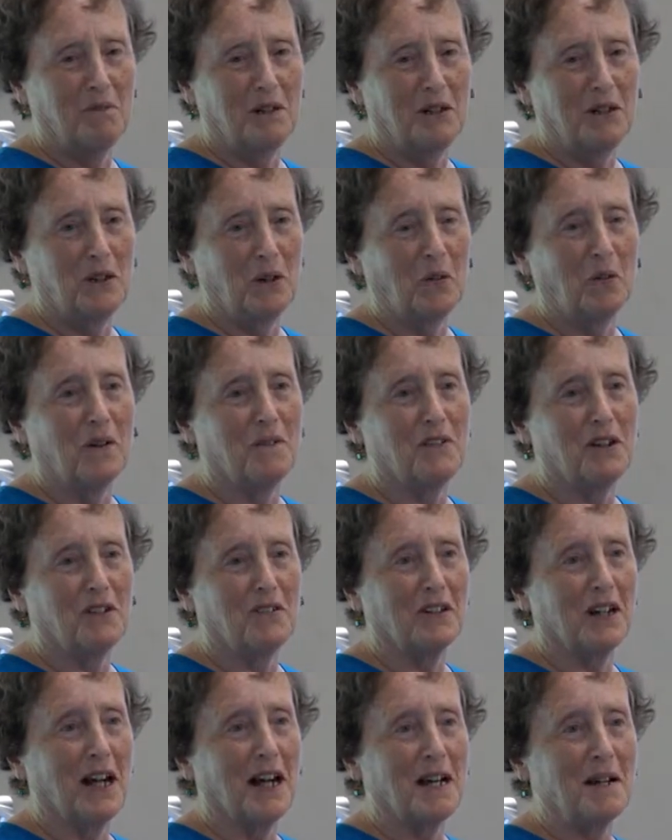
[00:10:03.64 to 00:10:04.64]
window of their
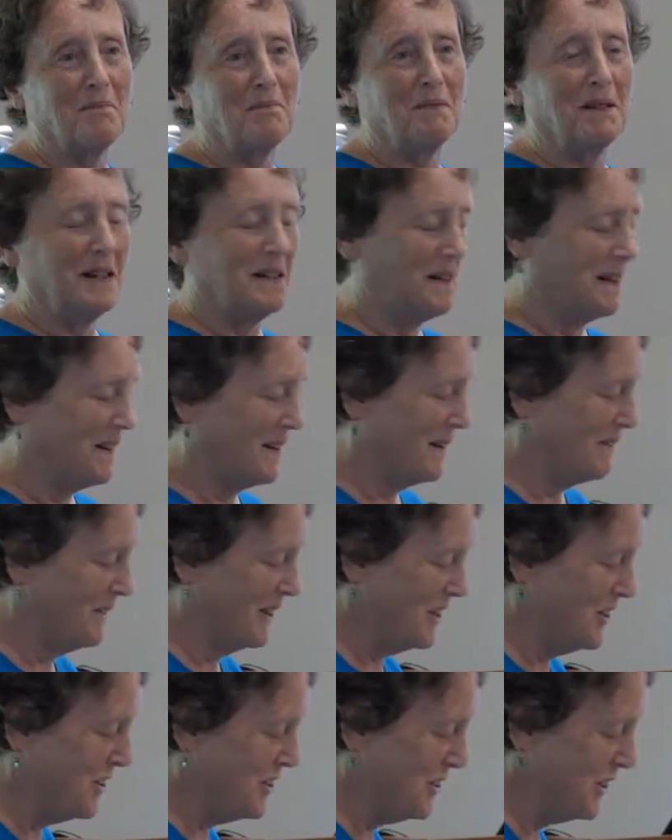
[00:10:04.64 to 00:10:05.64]
time
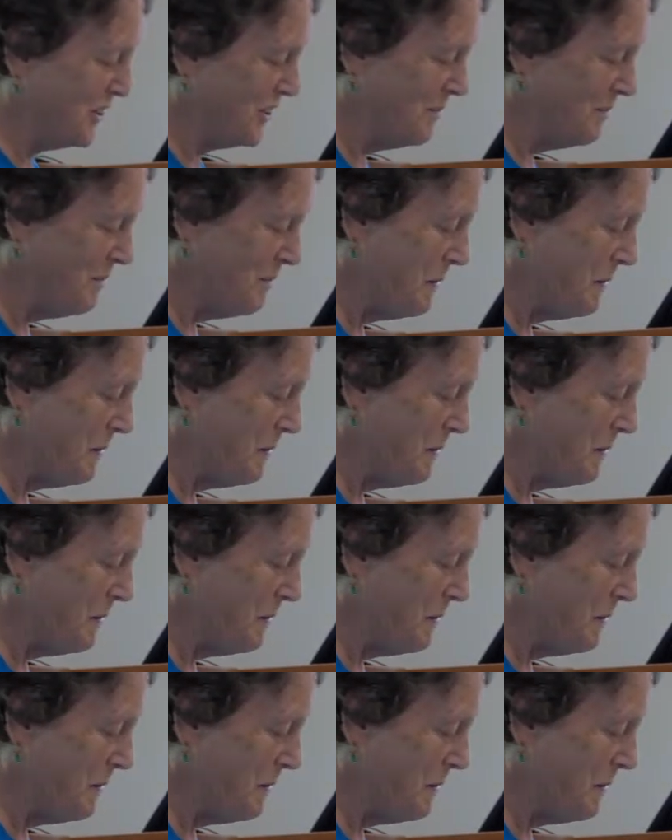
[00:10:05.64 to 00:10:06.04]
each year.